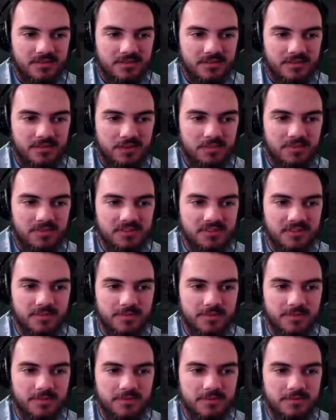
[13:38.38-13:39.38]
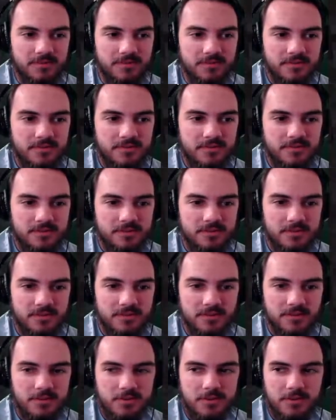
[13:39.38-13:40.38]
I believe in you. You
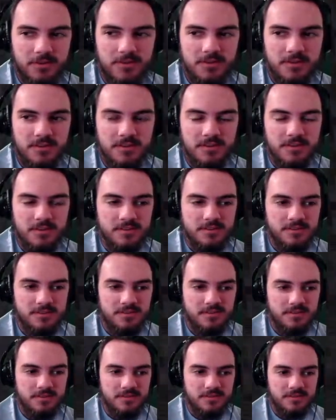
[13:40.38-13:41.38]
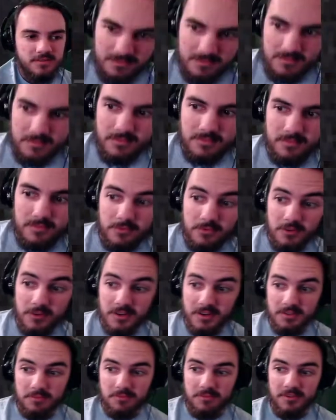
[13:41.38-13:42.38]
can do it.
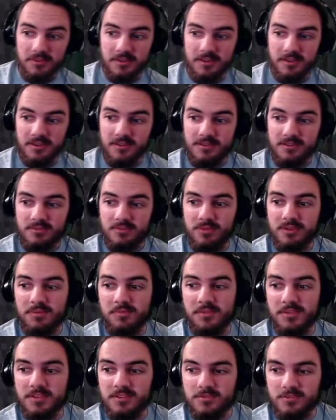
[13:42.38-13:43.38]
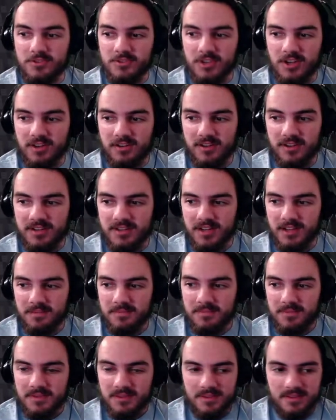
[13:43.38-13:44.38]
Pretty please with the cherry on top.
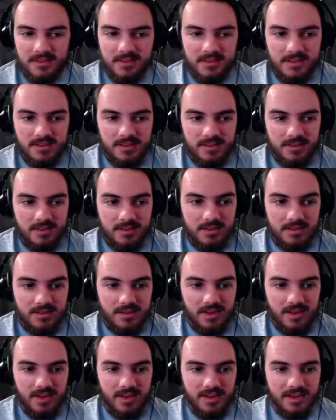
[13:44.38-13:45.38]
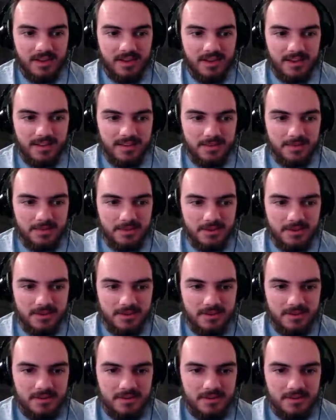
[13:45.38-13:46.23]
Ah, there we are.